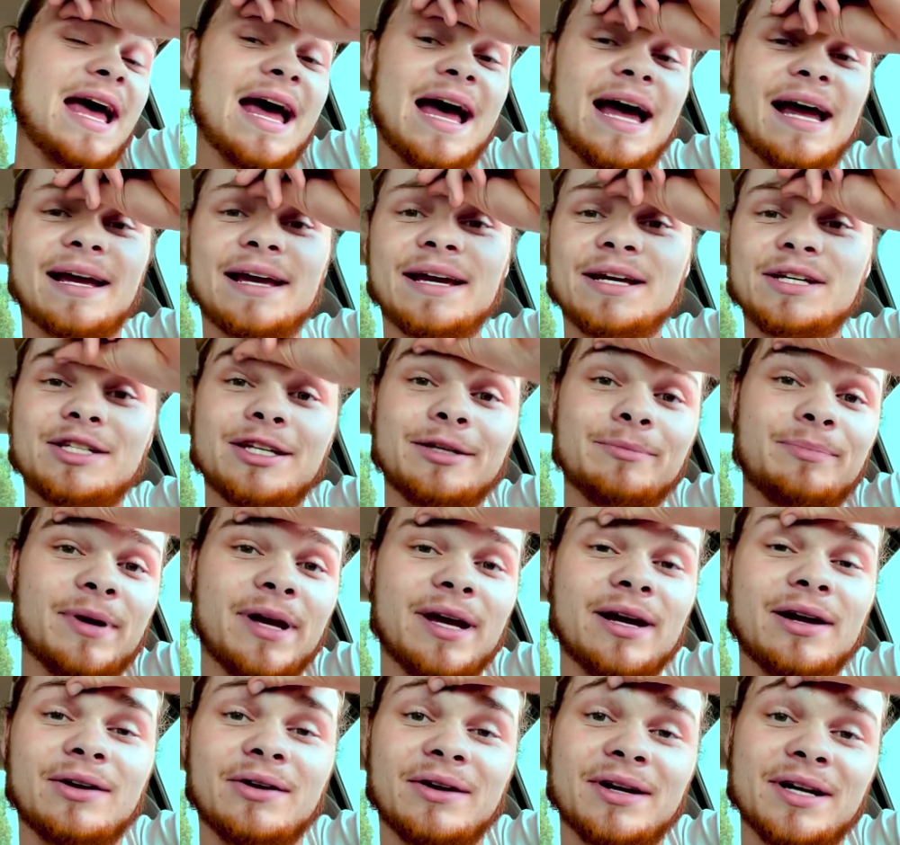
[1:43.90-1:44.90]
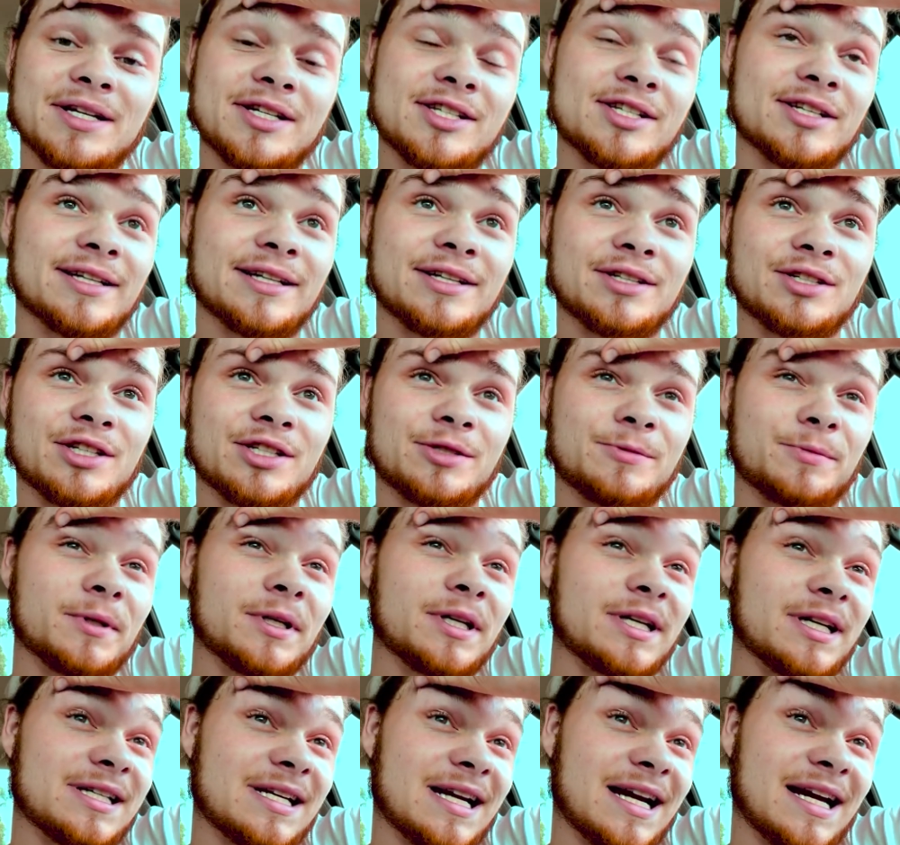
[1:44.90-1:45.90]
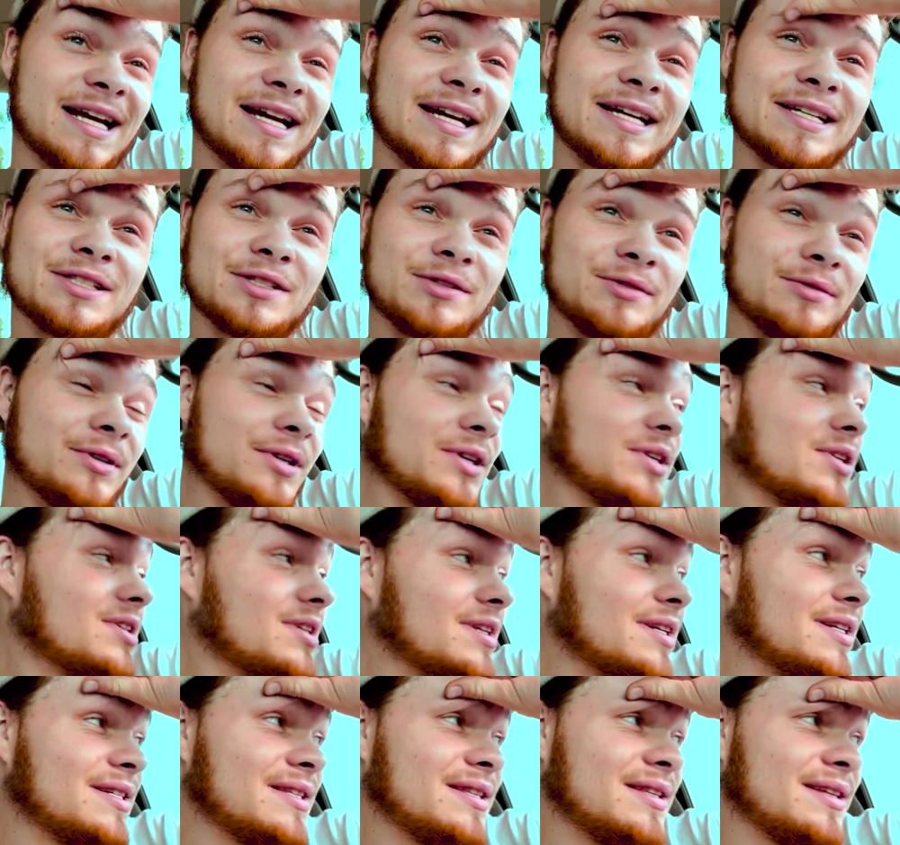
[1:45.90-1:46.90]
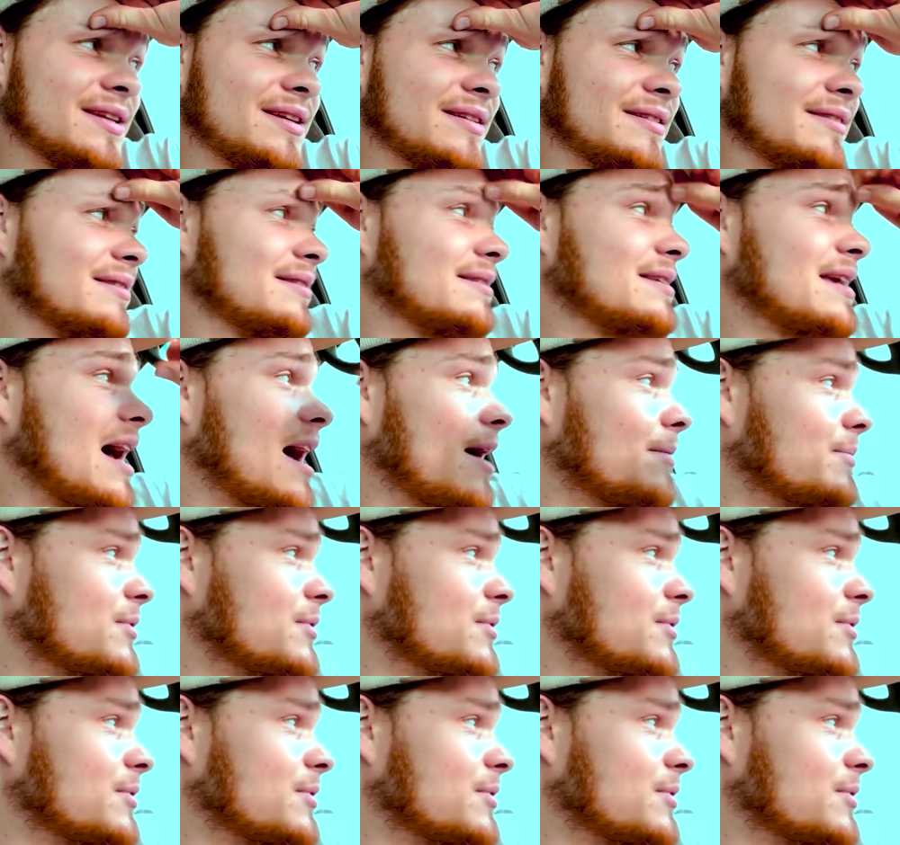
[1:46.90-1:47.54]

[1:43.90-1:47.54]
I guess she picked Grizzly just because I guess Grizzly's the top